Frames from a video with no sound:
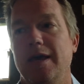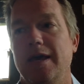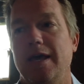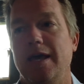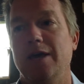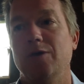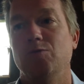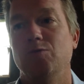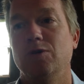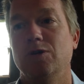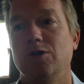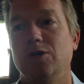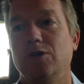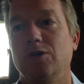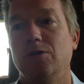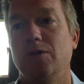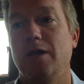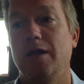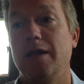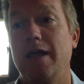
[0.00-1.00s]
It
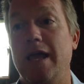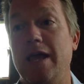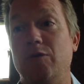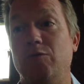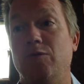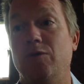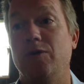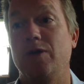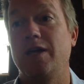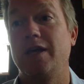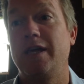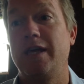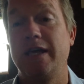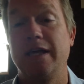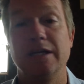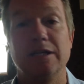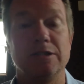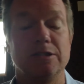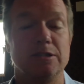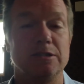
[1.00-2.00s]
will it will
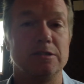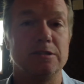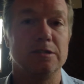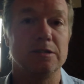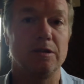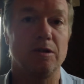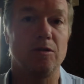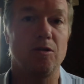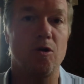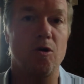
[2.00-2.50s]
kill